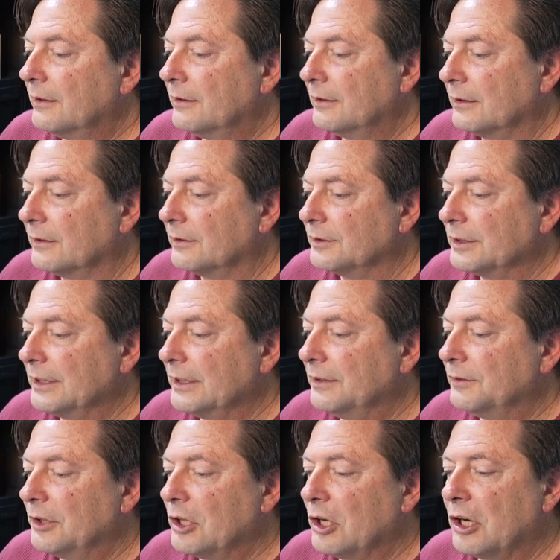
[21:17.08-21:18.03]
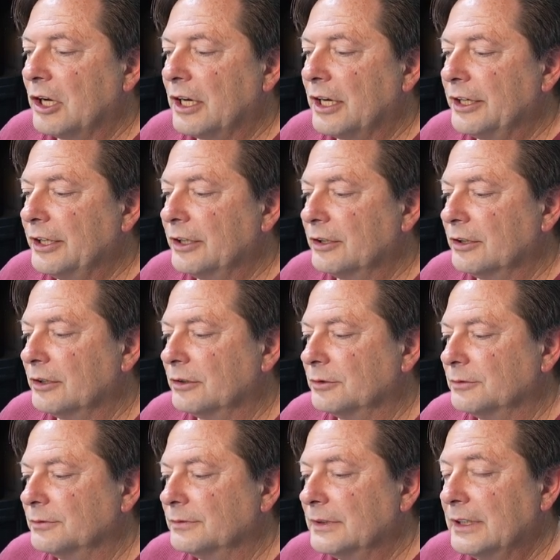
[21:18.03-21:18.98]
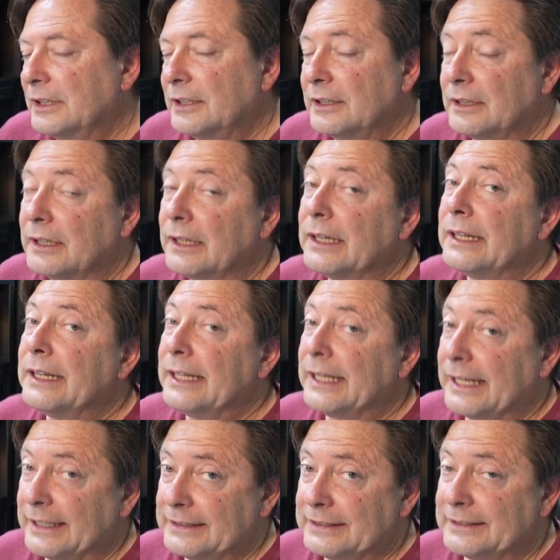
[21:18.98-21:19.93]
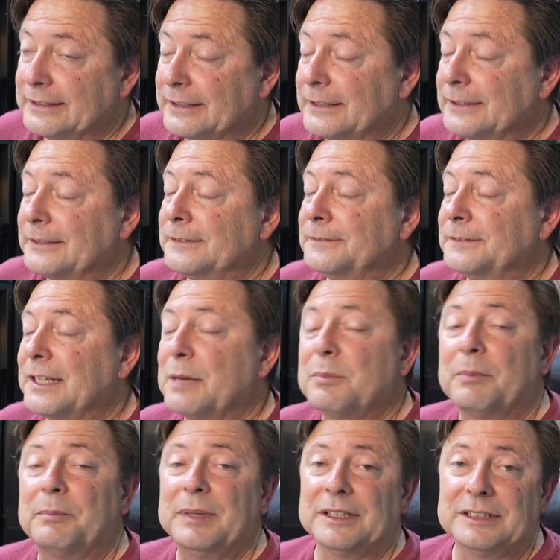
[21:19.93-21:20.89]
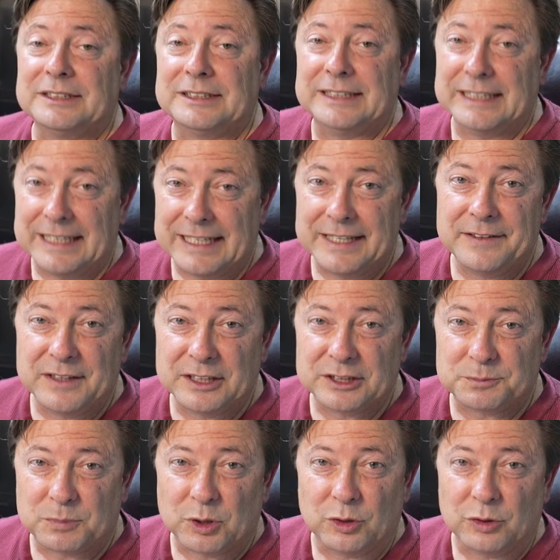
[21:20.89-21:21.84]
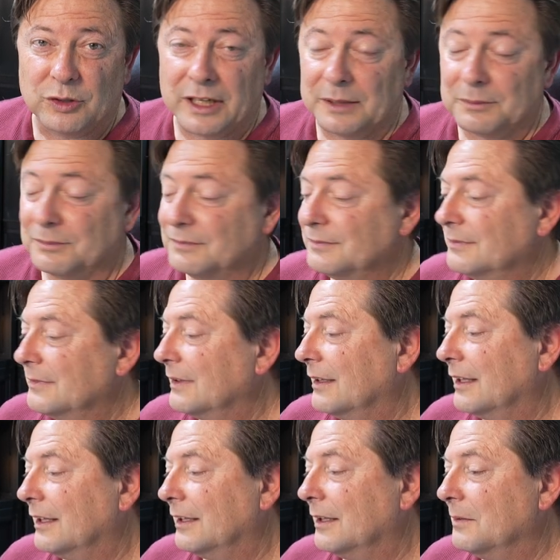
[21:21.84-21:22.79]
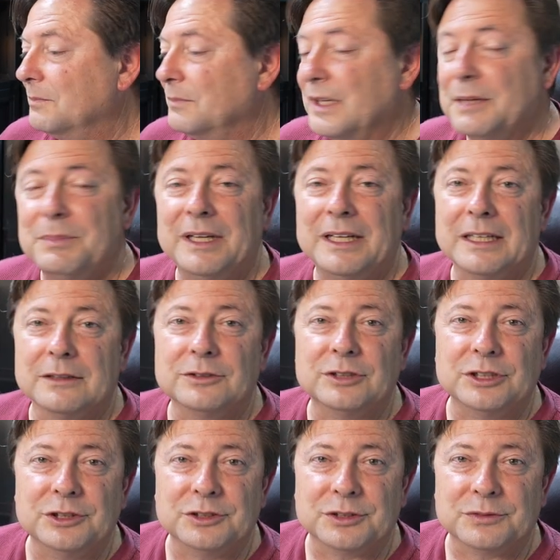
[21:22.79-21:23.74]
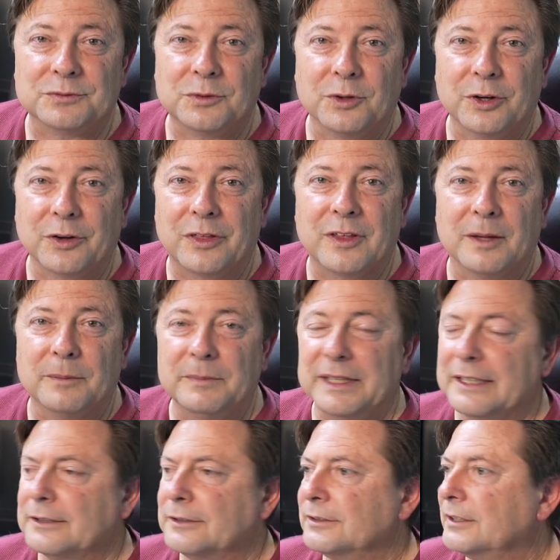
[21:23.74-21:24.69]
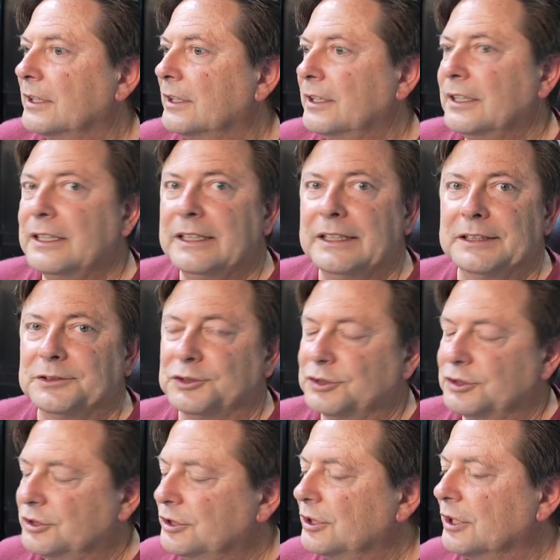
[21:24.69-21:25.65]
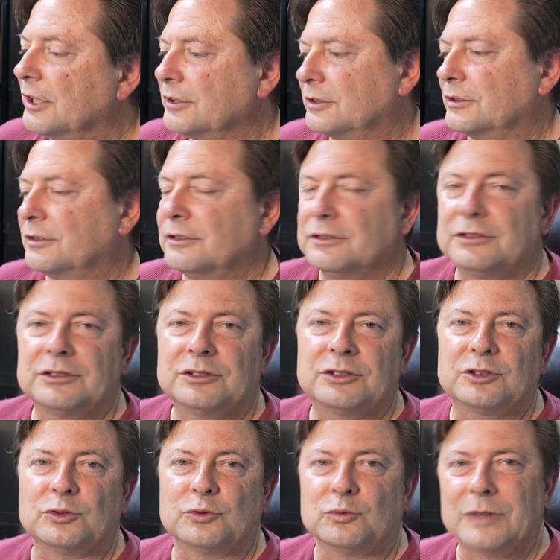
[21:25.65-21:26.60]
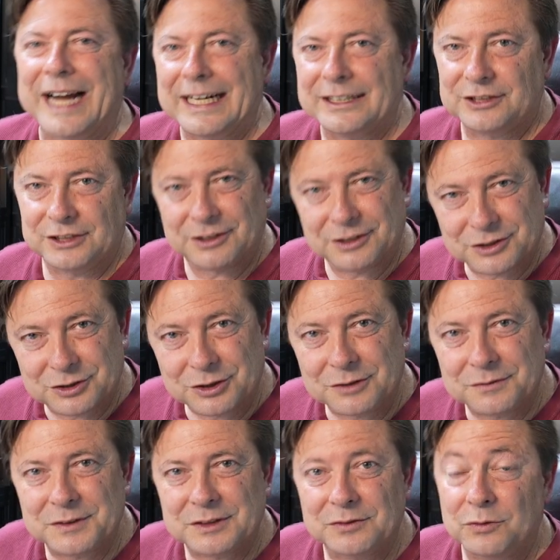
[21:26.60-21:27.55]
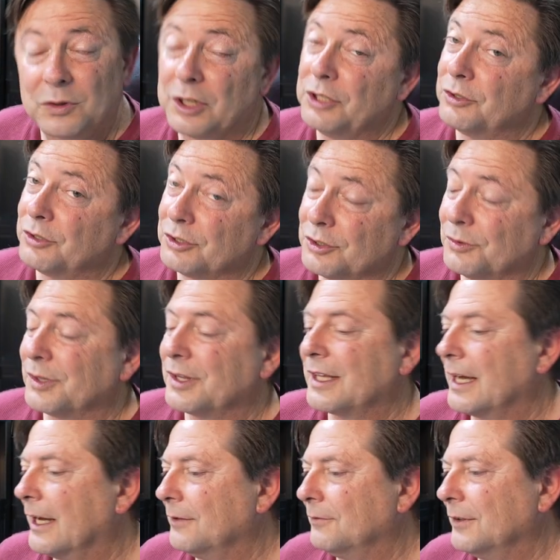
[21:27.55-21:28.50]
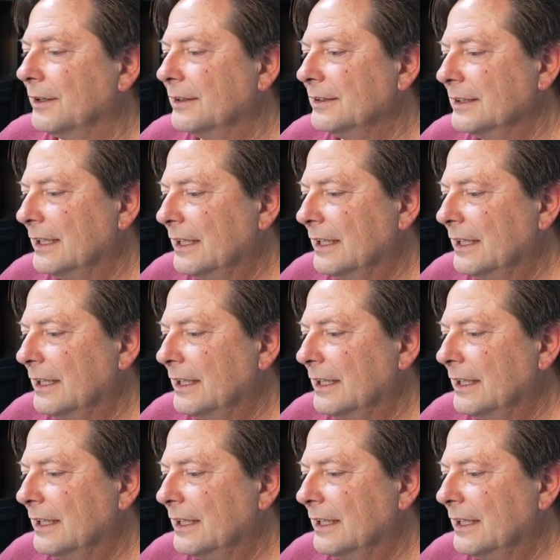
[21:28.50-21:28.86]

And there's even audio. Lots of capability in this program. Me being able to use it for thumbnails is just scratching the surface of what you can do with Canva.